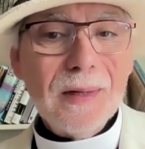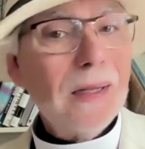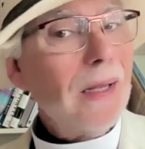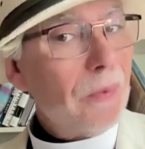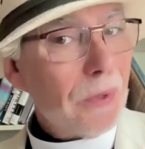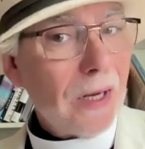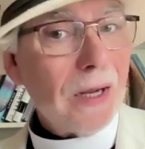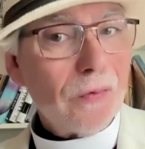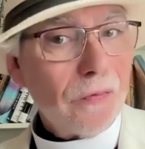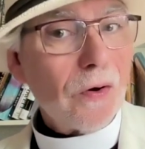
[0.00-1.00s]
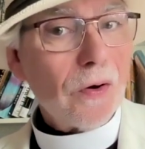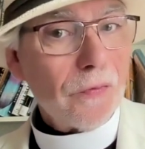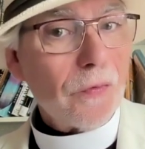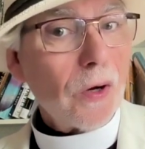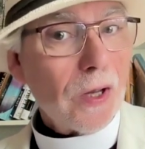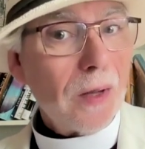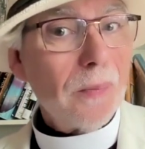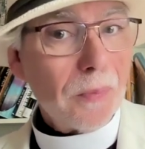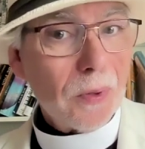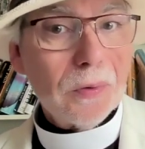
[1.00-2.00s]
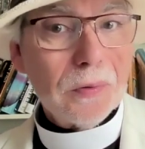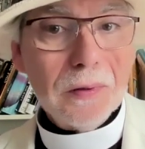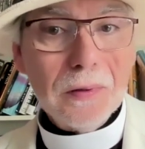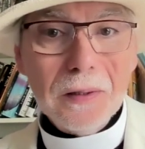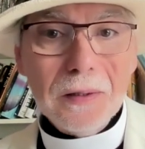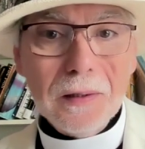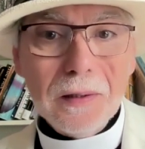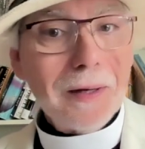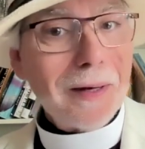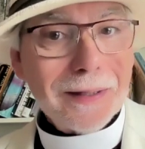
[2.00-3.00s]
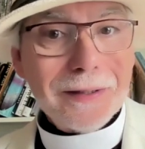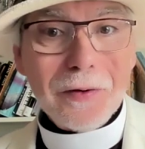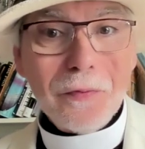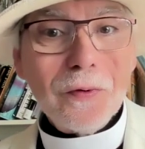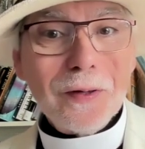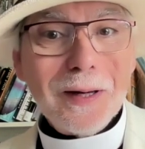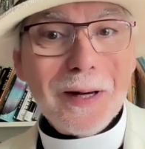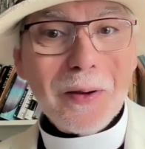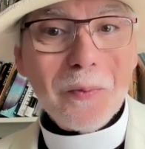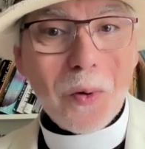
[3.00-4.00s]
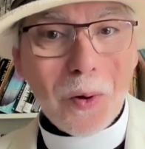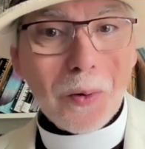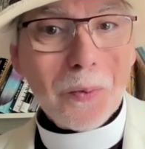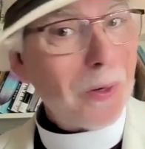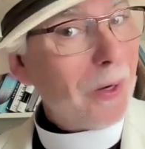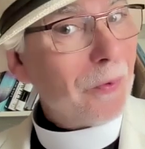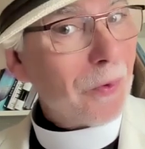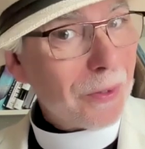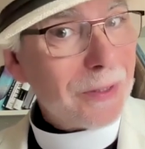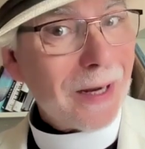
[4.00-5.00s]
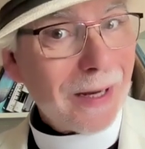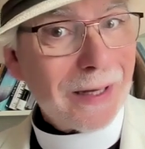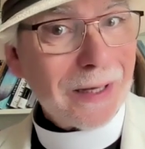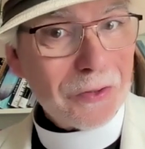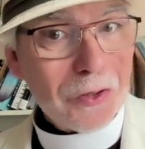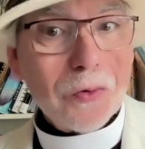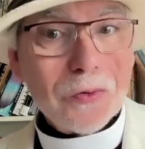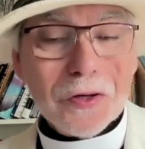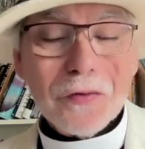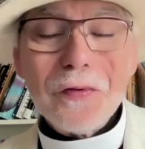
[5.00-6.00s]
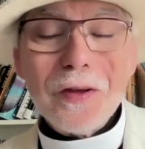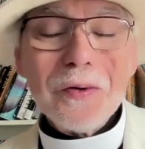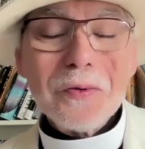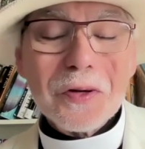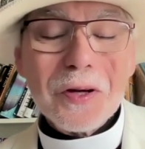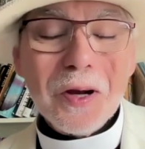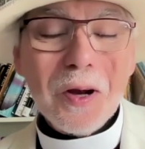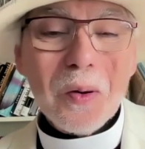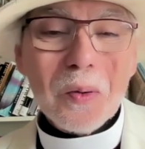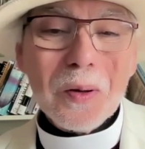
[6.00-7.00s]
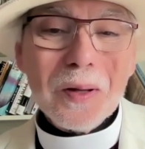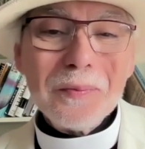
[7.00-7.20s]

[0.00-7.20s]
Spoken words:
They were now very, very humble. A lot different than they were when they were attacking Joseph years ago.